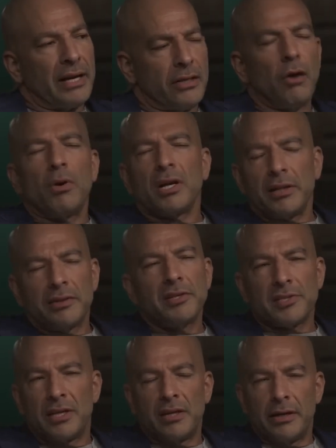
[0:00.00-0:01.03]
don't want to let
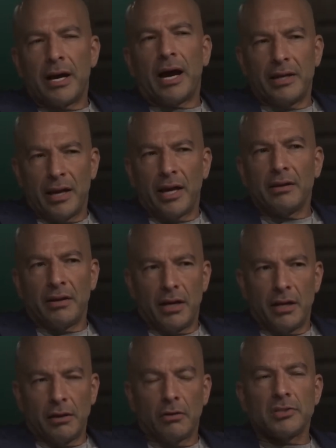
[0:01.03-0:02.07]
this kid die yet,
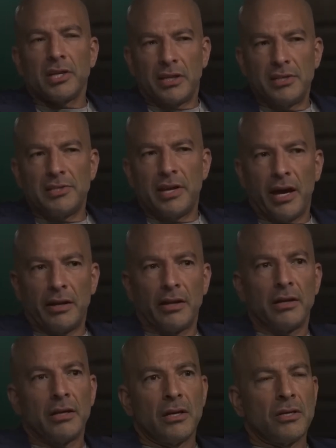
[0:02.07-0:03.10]
and it looks like he's dead.
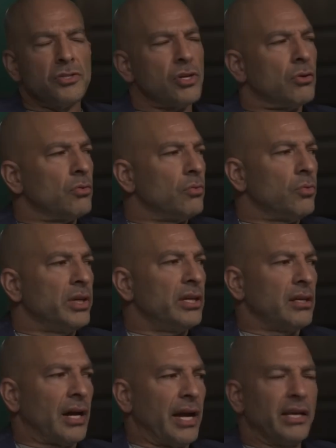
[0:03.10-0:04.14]
So
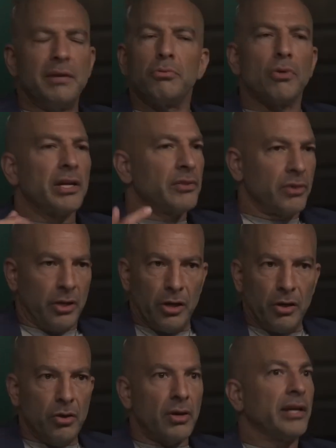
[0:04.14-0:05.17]
I keep running the
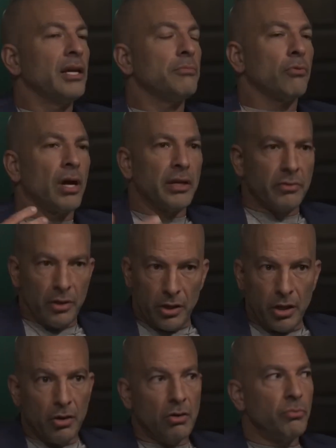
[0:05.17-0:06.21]
code.
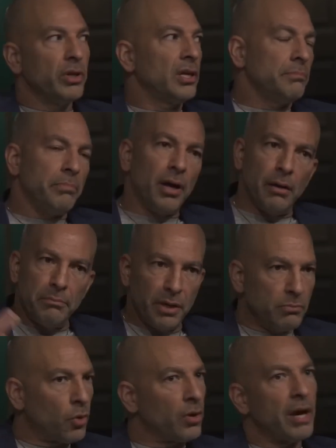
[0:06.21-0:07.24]
We keep
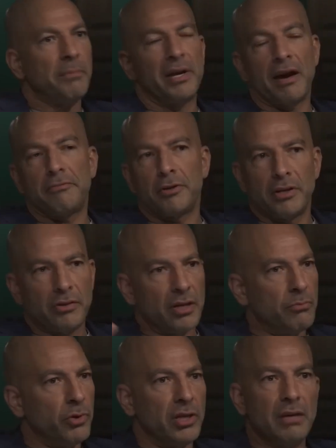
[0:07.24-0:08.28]
pumping more epinephrine into
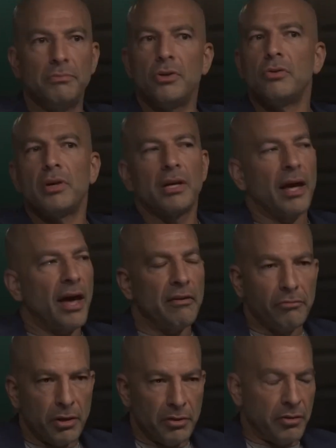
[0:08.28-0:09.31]
him. We keep doing
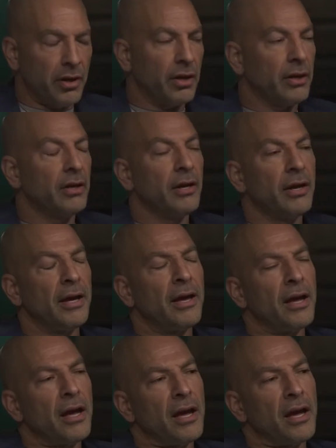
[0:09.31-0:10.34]
everything,
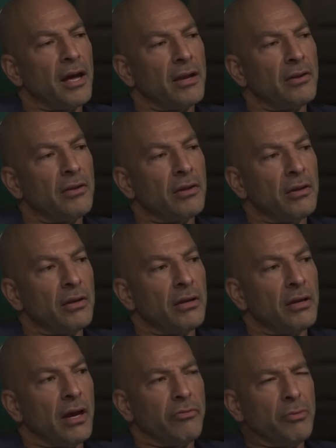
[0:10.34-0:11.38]
and
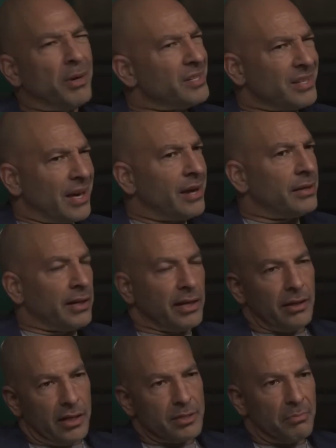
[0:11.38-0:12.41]
everybody's kind of
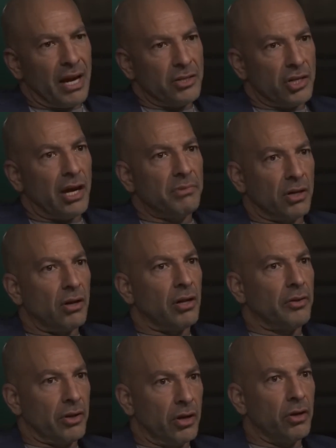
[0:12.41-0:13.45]
like, it's my job to
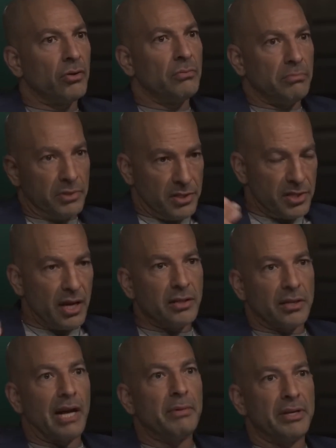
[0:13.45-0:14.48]
call the code to
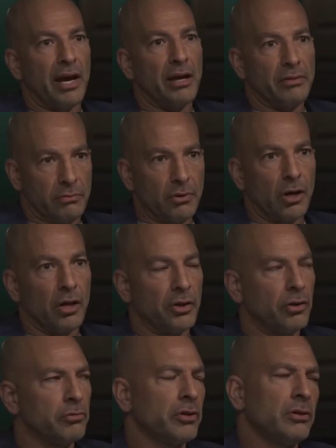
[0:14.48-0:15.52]
say time of death, call
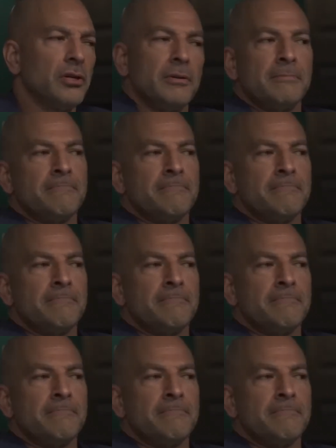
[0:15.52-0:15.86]
it over,